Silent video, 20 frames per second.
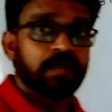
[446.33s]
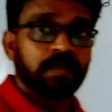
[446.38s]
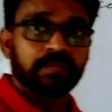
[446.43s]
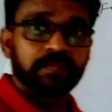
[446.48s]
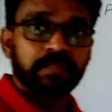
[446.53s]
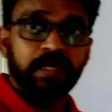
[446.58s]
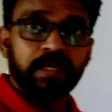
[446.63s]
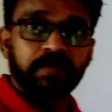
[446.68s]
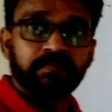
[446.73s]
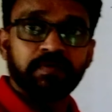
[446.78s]

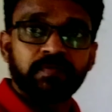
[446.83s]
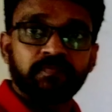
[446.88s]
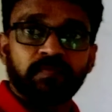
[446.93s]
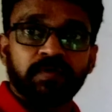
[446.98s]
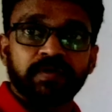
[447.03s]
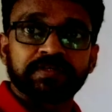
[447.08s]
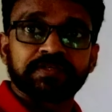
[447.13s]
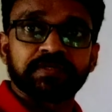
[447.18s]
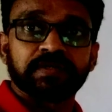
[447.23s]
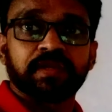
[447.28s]
The given
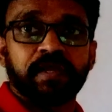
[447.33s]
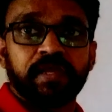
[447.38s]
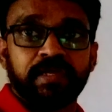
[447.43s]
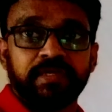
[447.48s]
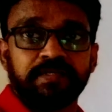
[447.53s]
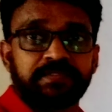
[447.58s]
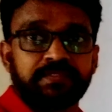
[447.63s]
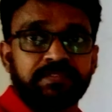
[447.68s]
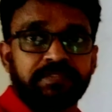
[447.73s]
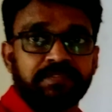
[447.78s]
function
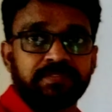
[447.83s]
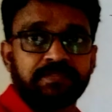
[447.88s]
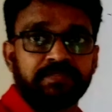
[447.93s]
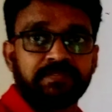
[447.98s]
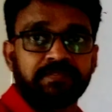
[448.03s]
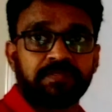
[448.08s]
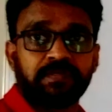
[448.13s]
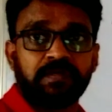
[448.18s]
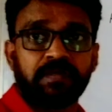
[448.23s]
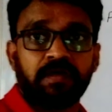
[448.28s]
is
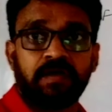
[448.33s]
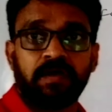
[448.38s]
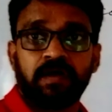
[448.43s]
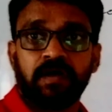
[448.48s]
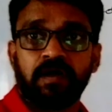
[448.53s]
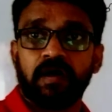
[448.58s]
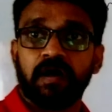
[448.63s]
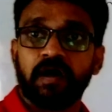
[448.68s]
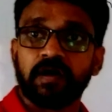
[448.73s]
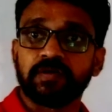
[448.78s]

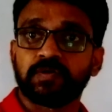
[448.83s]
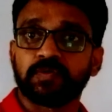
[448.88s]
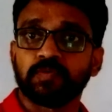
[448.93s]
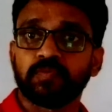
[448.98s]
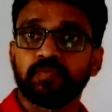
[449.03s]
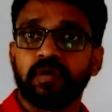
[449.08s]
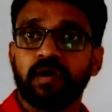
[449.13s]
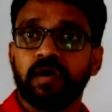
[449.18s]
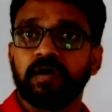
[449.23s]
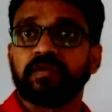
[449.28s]

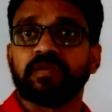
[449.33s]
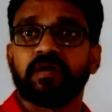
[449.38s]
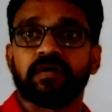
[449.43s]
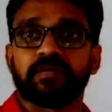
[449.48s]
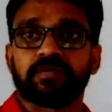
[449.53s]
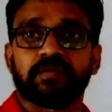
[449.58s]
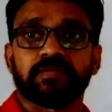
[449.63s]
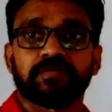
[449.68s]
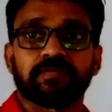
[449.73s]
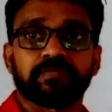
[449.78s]
onto or
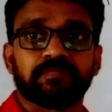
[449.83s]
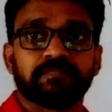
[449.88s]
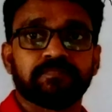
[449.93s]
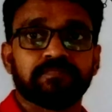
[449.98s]
not onto.